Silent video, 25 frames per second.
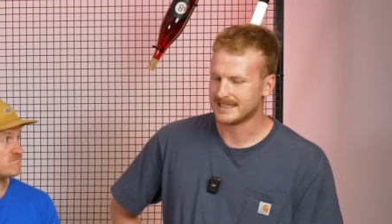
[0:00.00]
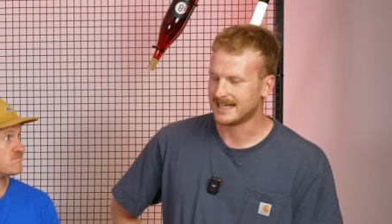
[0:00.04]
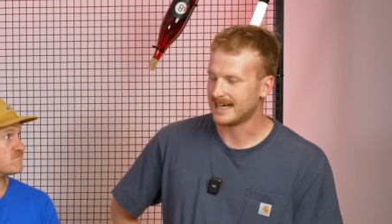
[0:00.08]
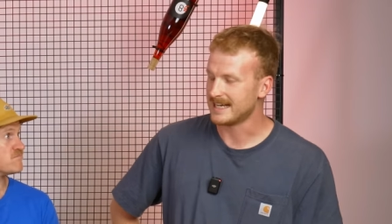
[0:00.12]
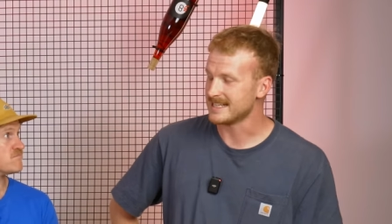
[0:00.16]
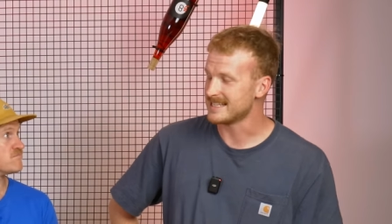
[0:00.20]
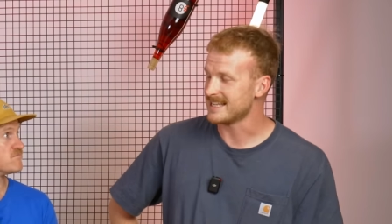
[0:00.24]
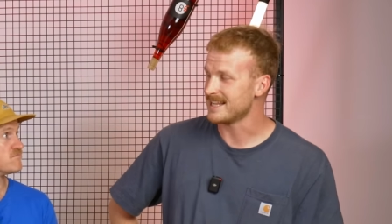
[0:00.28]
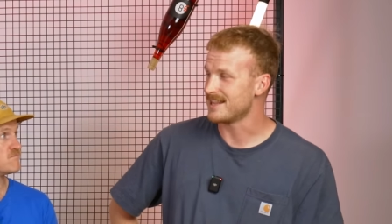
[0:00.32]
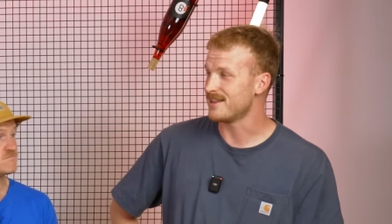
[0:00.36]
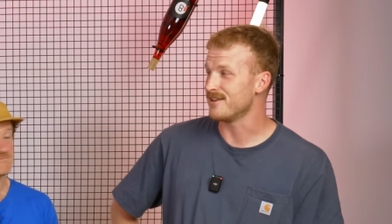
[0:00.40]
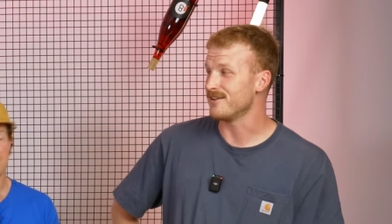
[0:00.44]
I
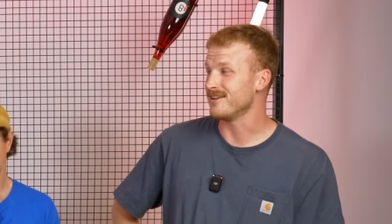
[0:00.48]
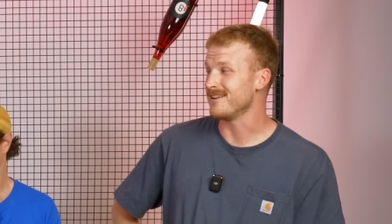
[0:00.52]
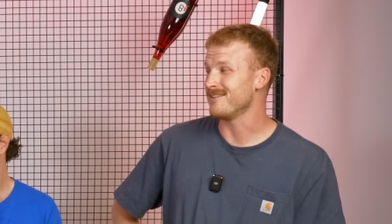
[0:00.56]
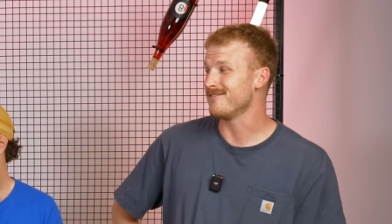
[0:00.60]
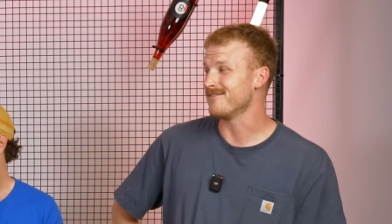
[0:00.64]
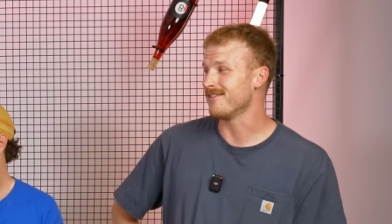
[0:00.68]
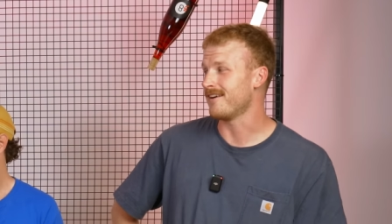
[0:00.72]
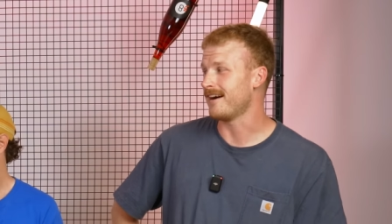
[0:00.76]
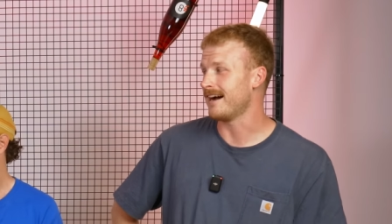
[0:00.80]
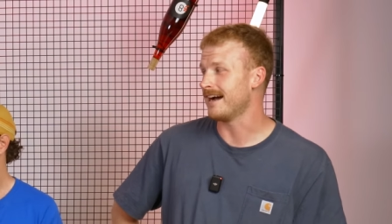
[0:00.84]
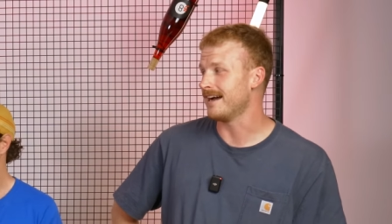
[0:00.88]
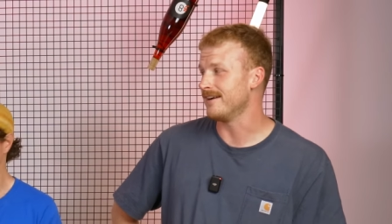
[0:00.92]
said
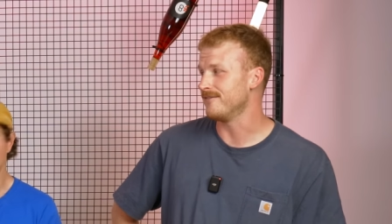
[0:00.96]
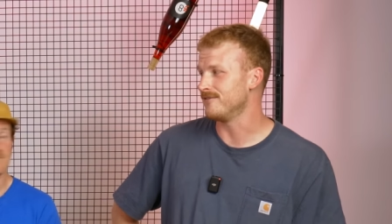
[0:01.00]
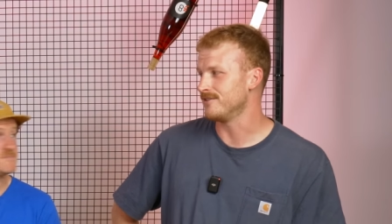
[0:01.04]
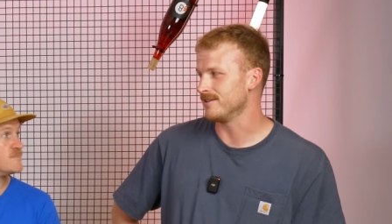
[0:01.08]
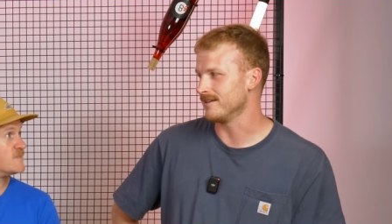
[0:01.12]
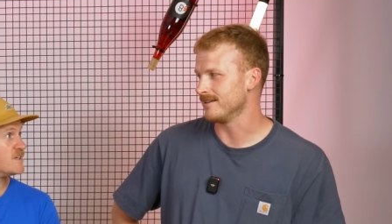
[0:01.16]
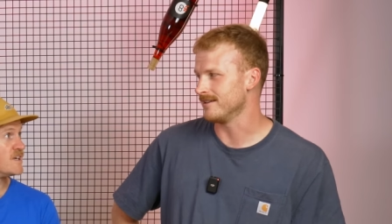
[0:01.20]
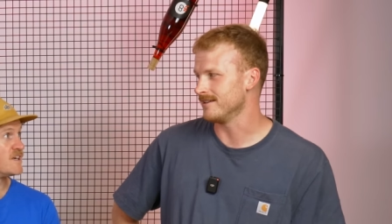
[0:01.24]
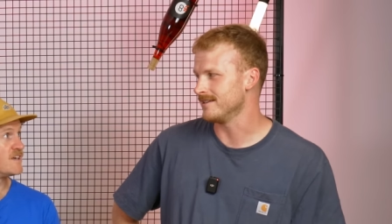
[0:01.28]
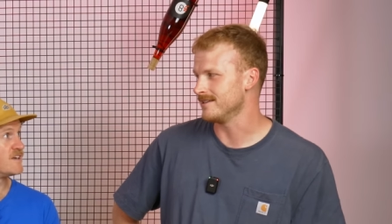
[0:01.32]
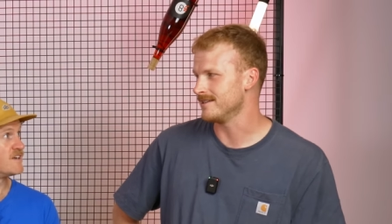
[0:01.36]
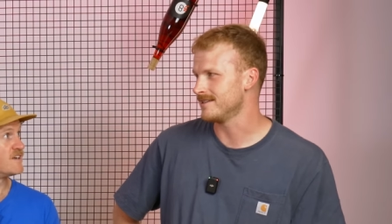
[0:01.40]
$35, 3
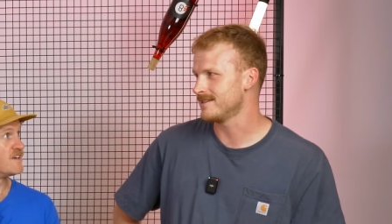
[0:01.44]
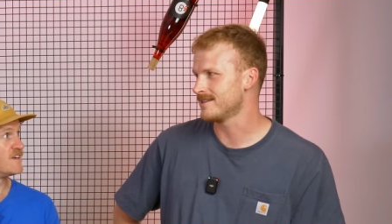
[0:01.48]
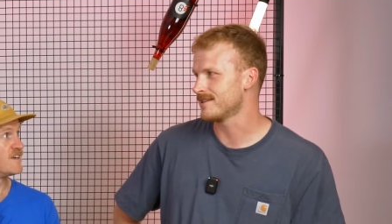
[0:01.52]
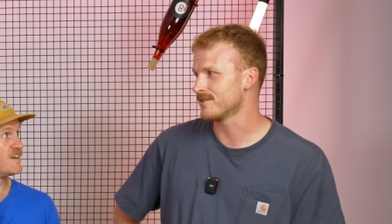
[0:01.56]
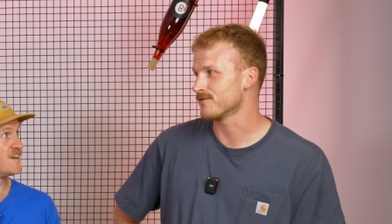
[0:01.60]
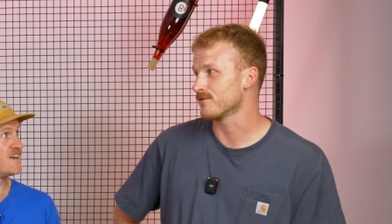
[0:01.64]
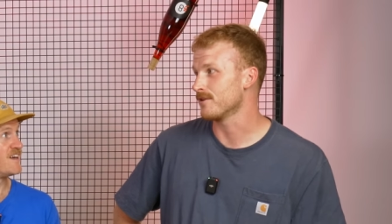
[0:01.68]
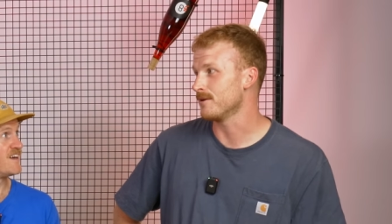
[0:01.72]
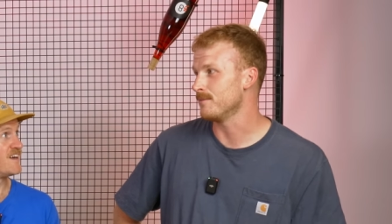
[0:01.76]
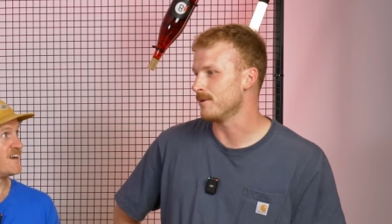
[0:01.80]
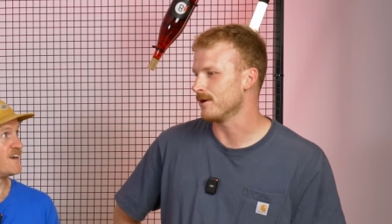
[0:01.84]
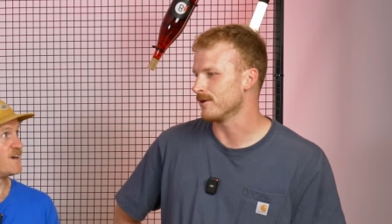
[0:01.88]

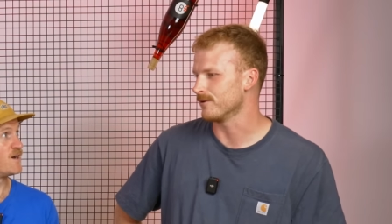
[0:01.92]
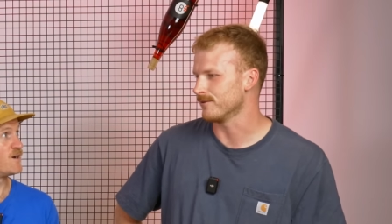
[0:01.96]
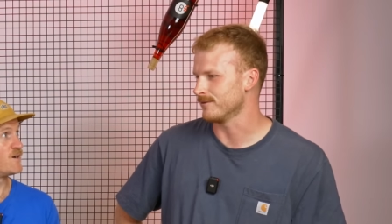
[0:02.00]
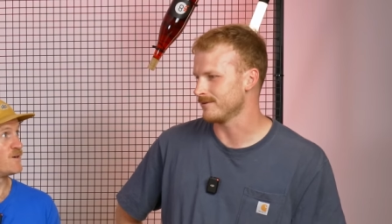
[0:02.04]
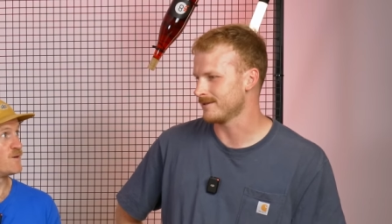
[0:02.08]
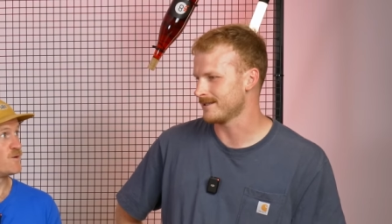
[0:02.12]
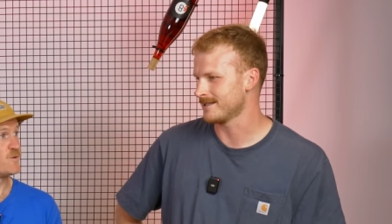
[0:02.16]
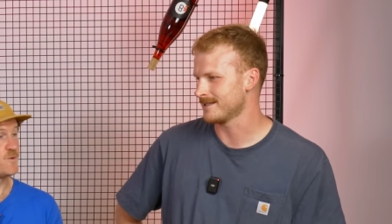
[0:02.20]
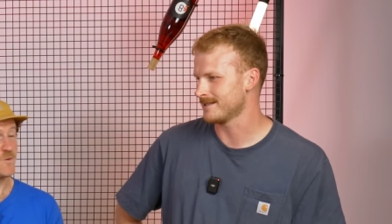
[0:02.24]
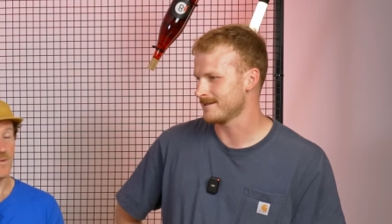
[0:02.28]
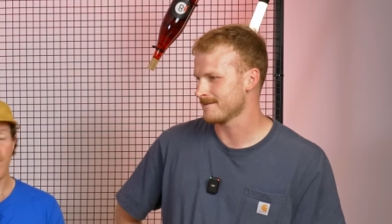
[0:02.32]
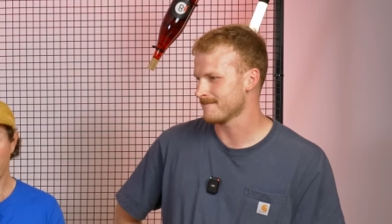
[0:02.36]
bottles.